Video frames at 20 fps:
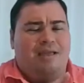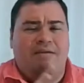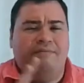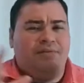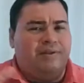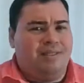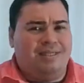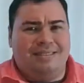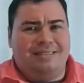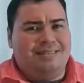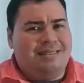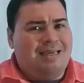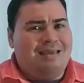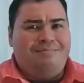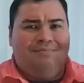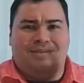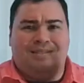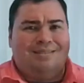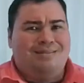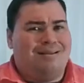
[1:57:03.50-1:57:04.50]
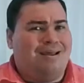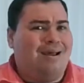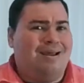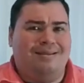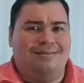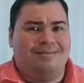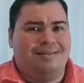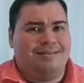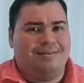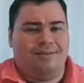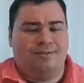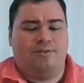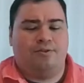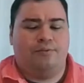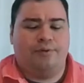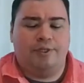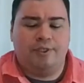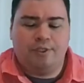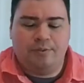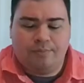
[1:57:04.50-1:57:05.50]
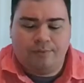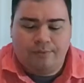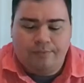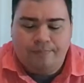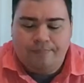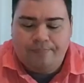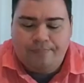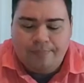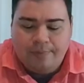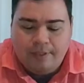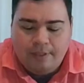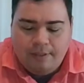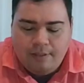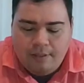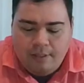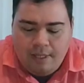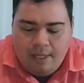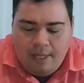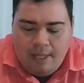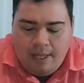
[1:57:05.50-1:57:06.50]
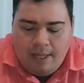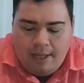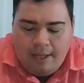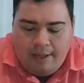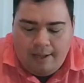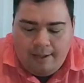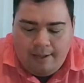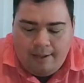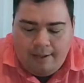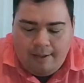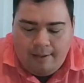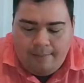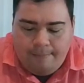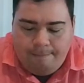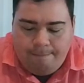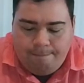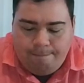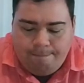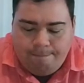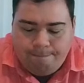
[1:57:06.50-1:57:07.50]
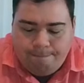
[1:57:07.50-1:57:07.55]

even the same size as a dirigible. Yeah,